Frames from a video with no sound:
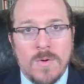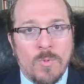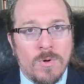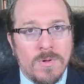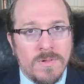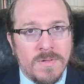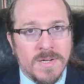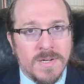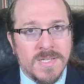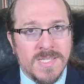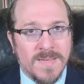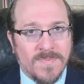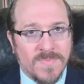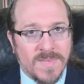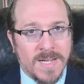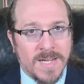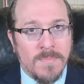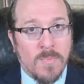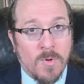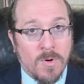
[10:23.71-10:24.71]
will look
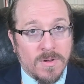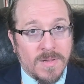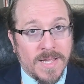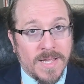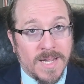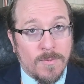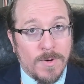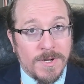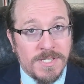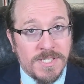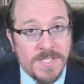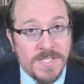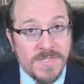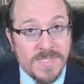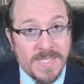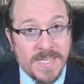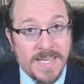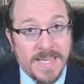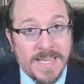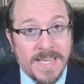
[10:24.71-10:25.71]
something more like what you
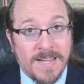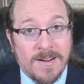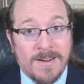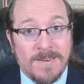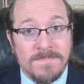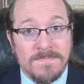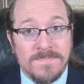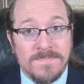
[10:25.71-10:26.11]
see here.